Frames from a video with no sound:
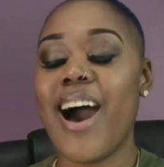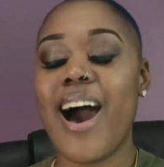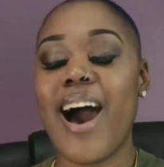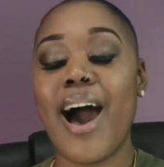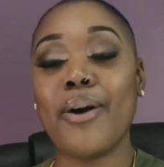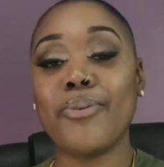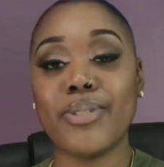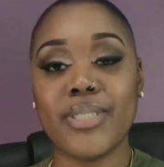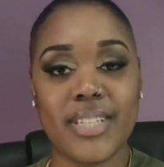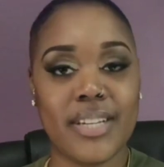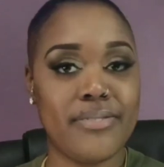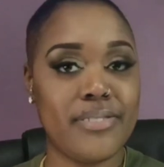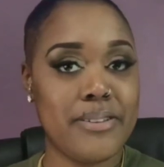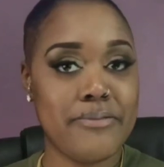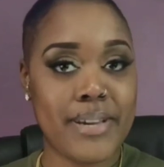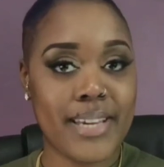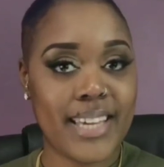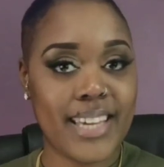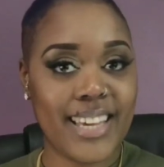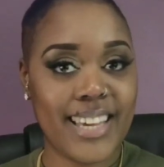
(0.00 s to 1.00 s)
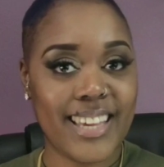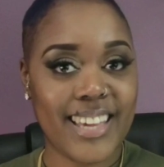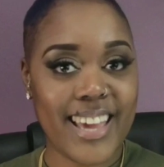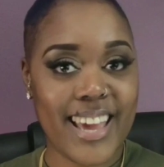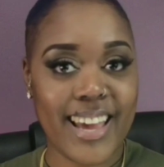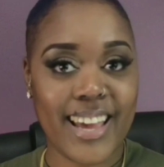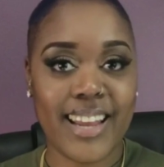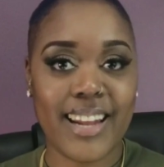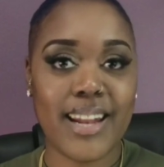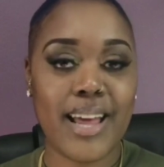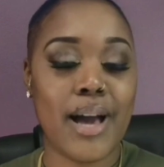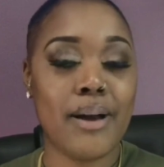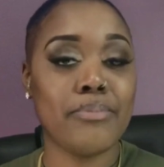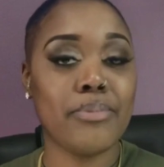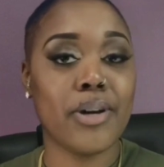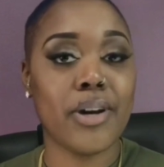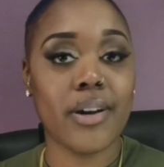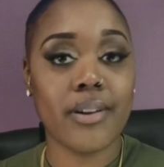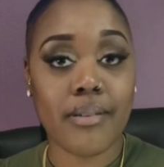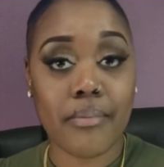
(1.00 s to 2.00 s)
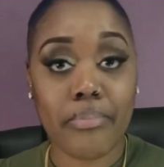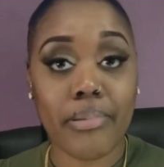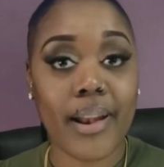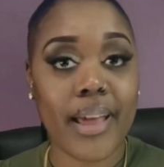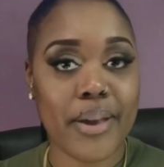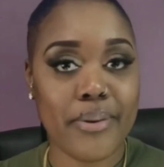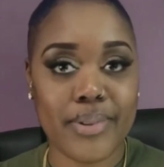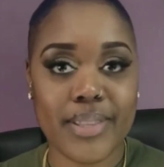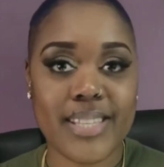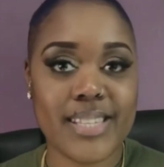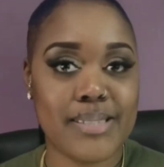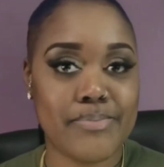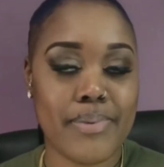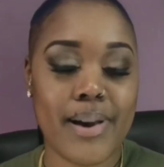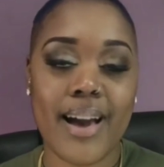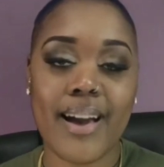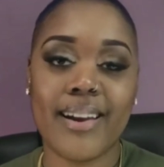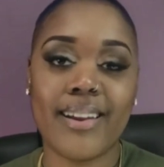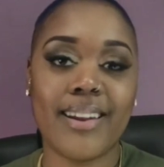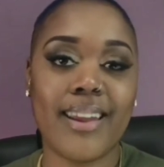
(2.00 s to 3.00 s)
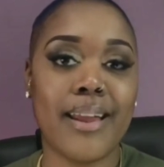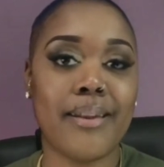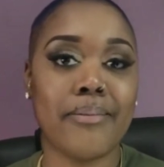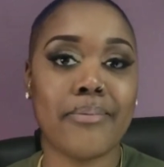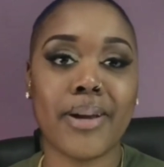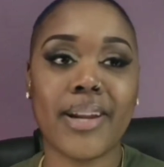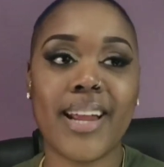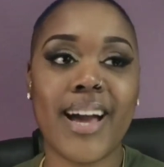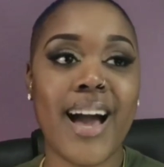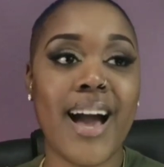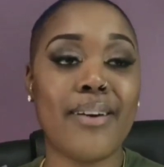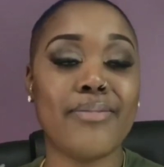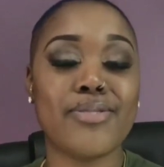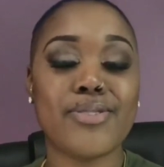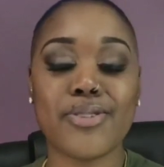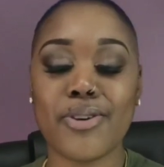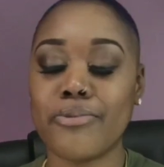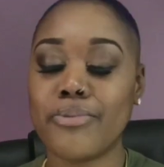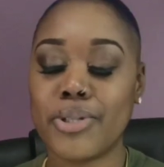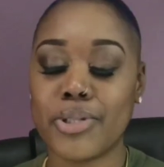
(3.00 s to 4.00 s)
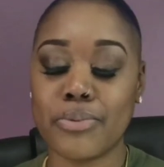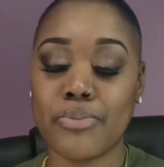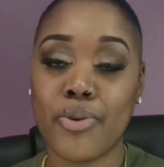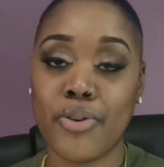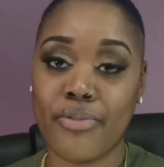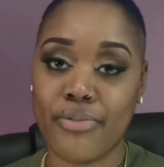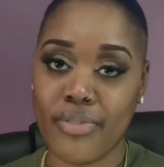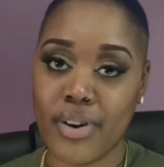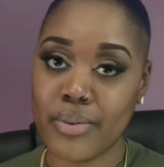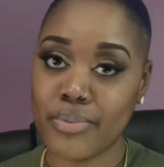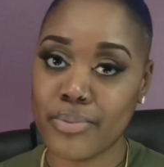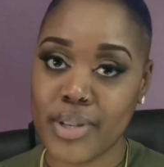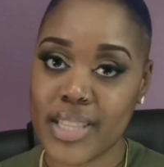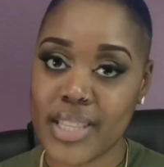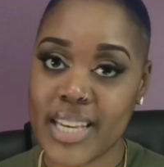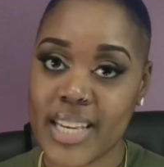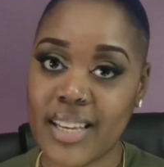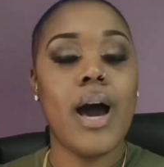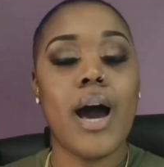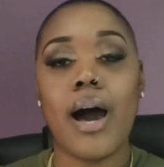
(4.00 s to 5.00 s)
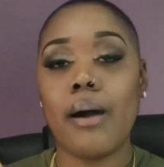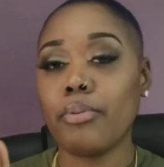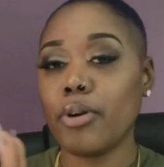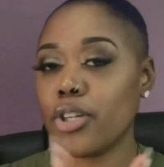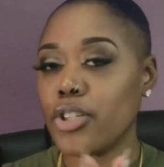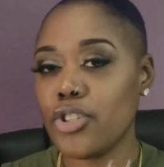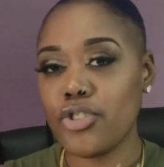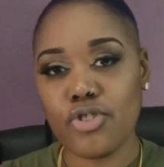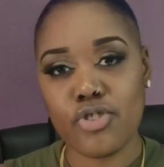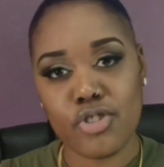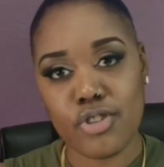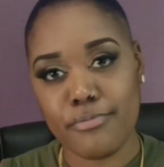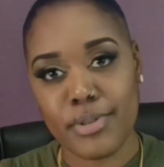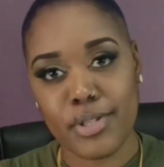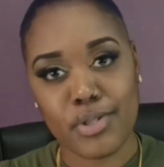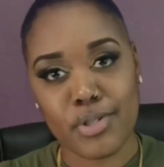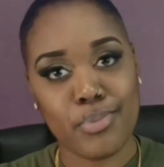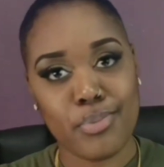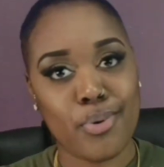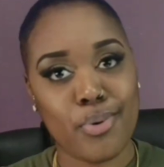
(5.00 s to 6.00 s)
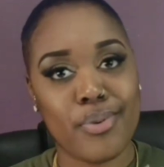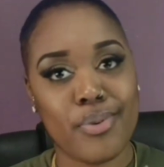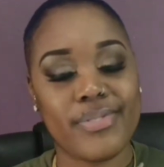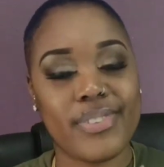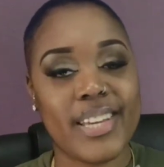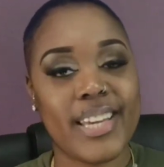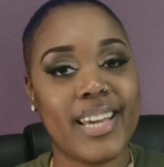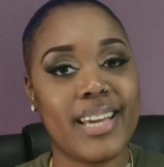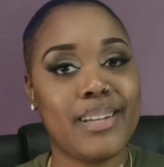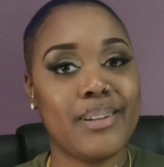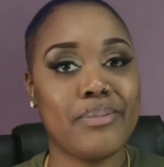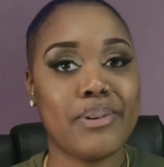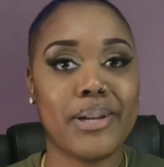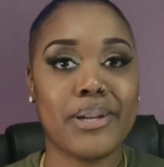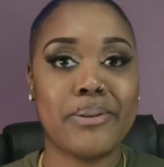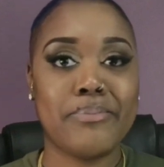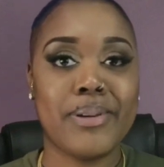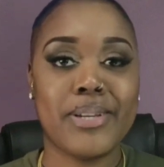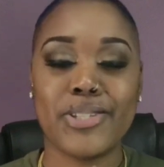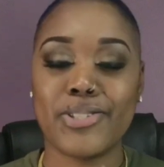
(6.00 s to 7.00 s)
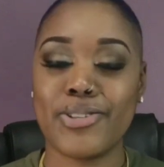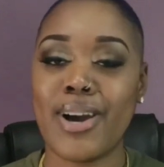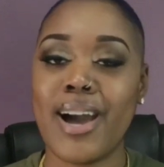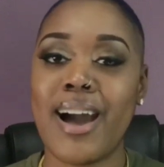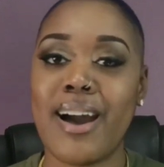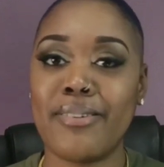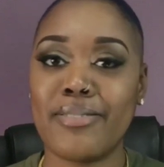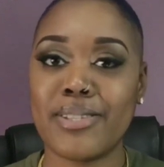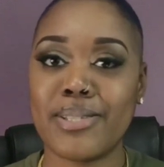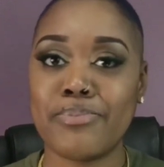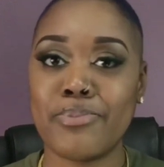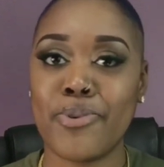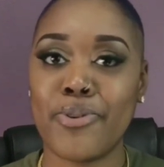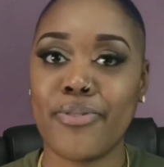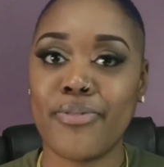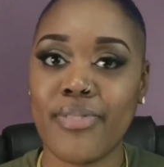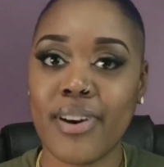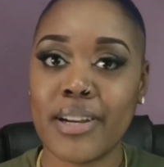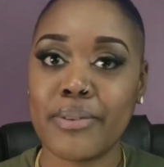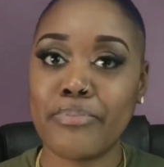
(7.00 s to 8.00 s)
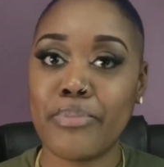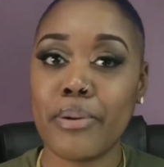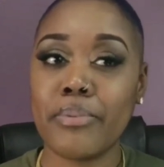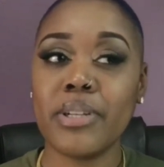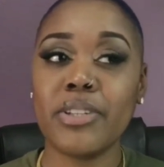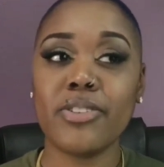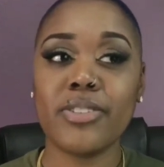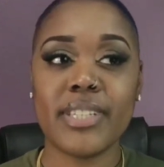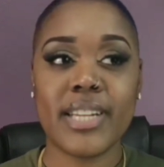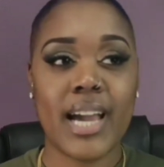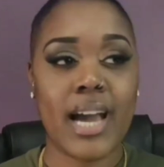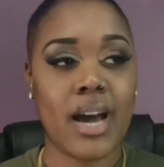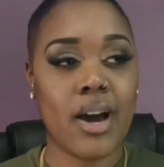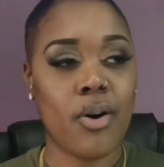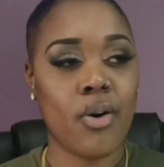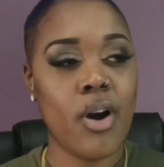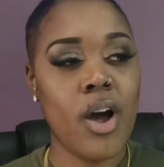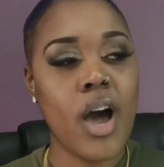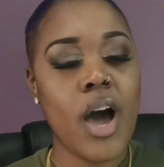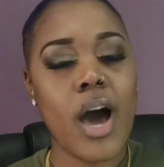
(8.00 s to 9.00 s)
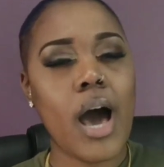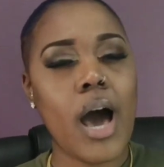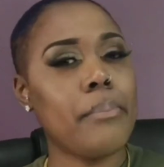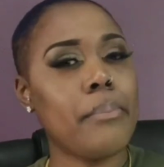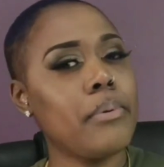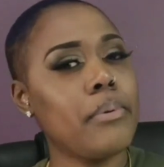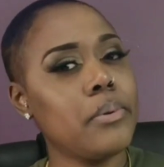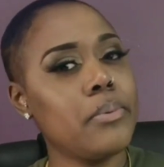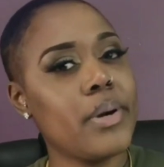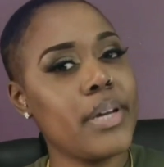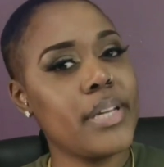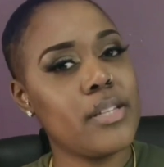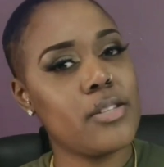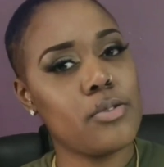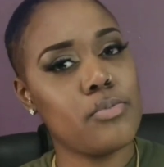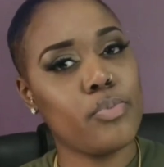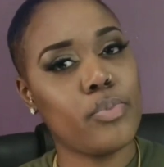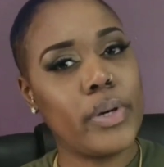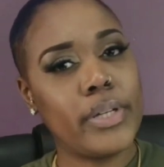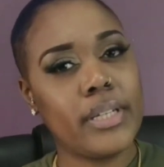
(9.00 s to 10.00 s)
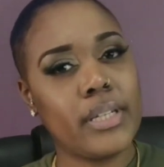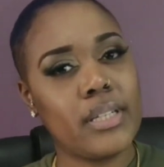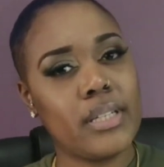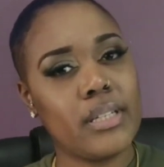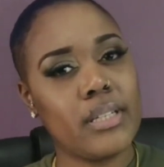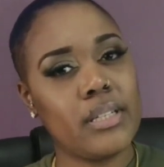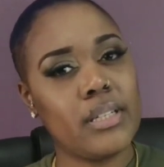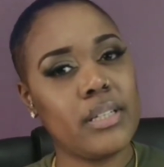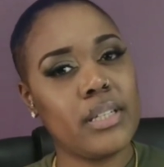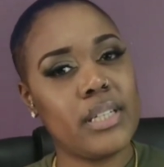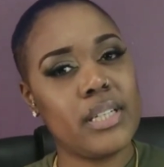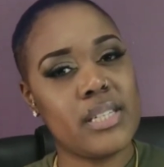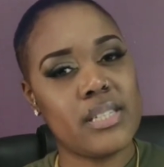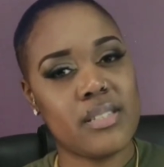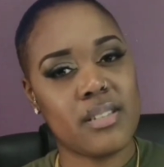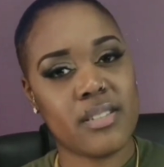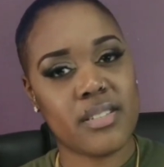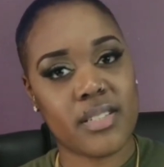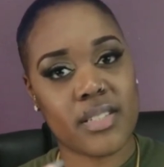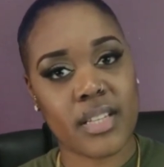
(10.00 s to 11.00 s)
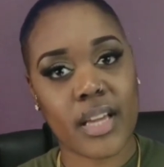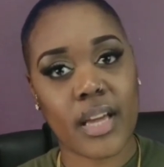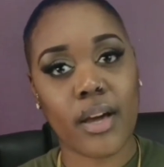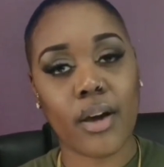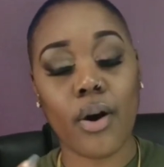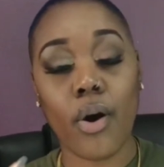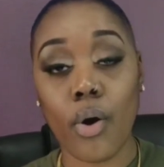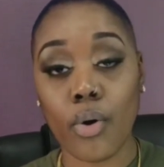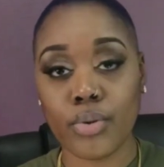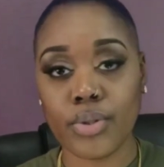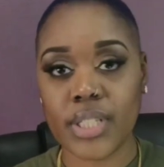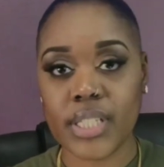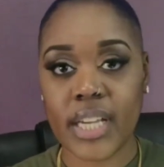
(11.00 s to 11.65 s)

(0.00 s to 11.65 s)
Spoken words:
I would definitely make it again. I'm going to play with this pattern and I'm going to have so much more fun with it. I'm going to do so much more with it, and I'm going to make sure I have some more fun. Probably not now. I'll probably wait when it starts to get cold